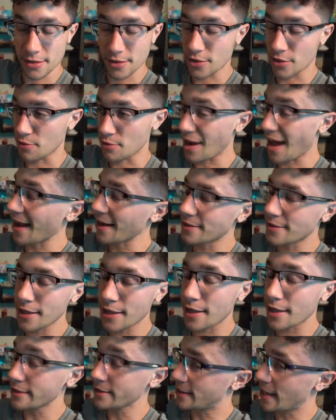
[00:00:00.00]
to not to
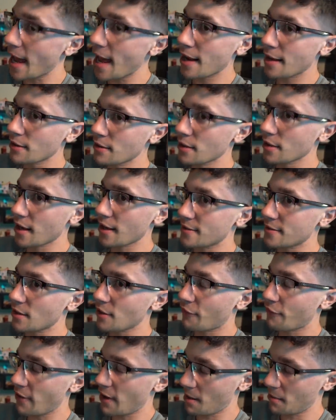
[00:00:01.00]
contend against
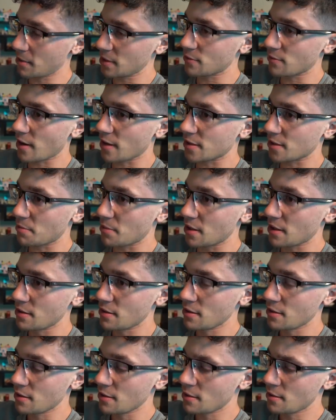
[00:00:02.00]
the family's recipe,
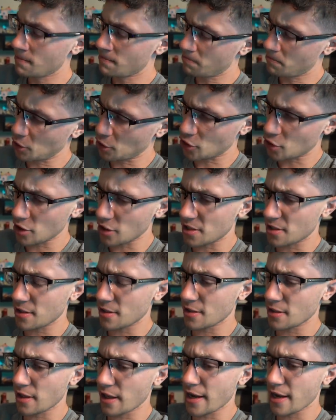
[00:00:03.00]
but just
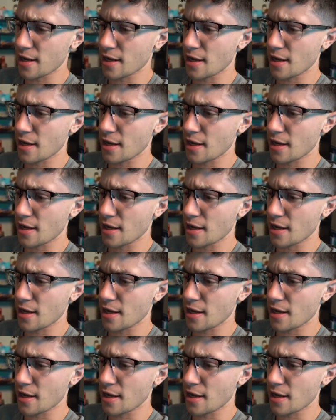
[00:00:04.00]
as like